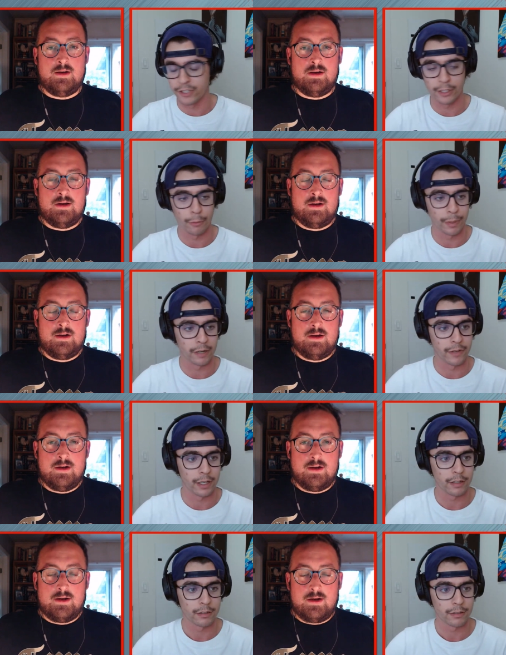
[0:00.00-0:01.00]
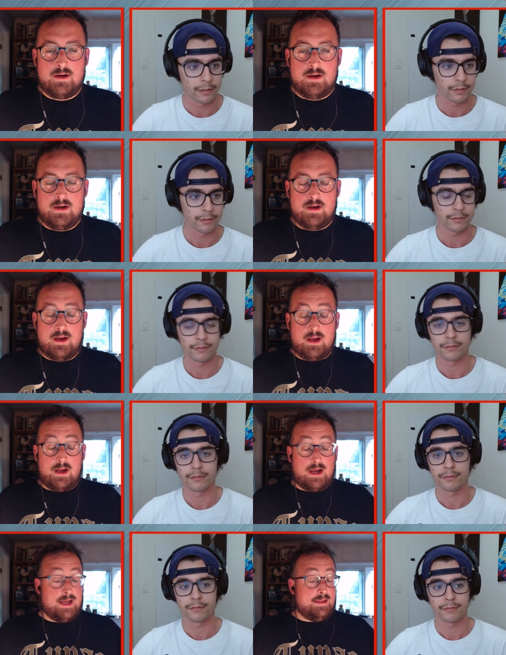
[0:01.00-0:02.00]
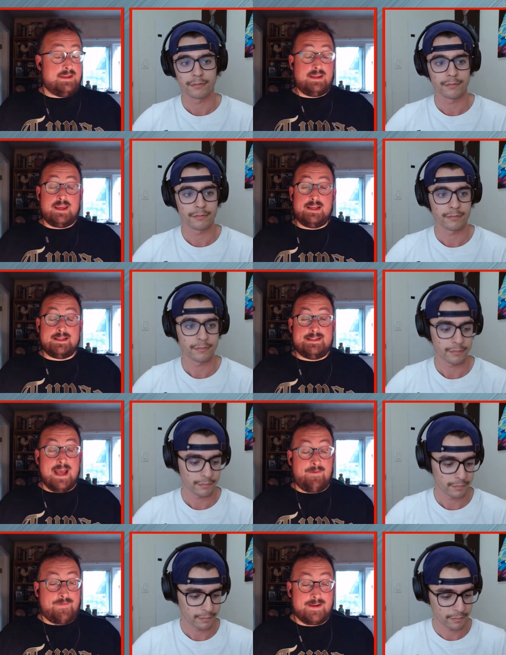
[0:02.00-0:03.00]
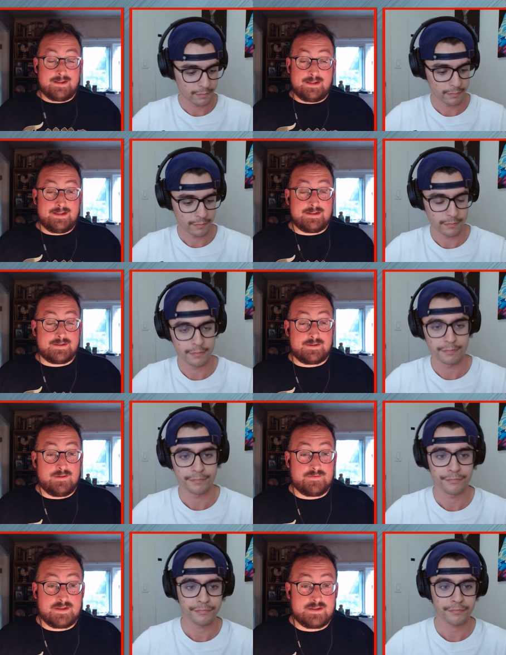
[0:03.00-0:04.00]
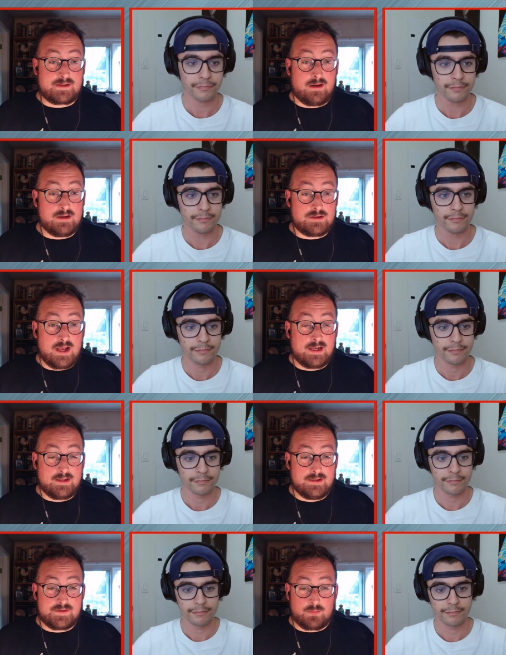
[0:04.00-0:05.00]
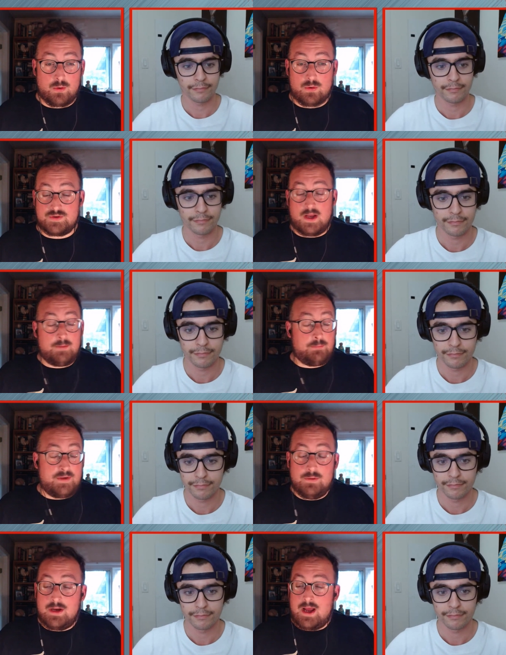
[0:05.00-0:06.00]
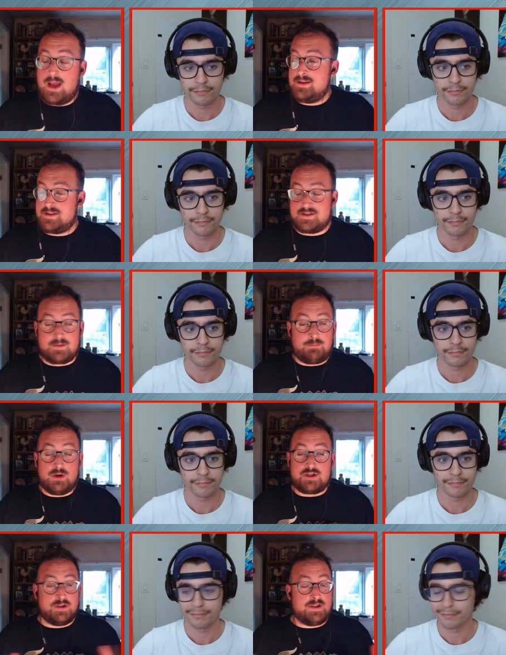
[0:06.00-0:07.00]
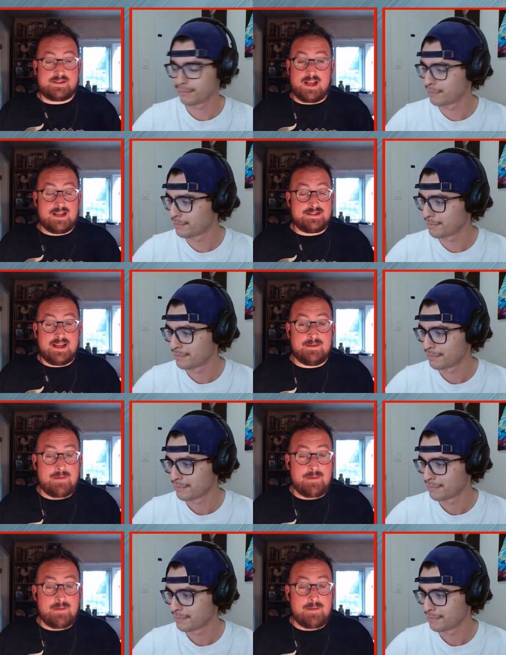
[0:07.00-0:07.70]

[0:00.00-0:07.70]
Speaker 1: single bit of it.
Speaker 2: I think he definitely deserves this contract. And Sor- so you and I just butcher this guy's name.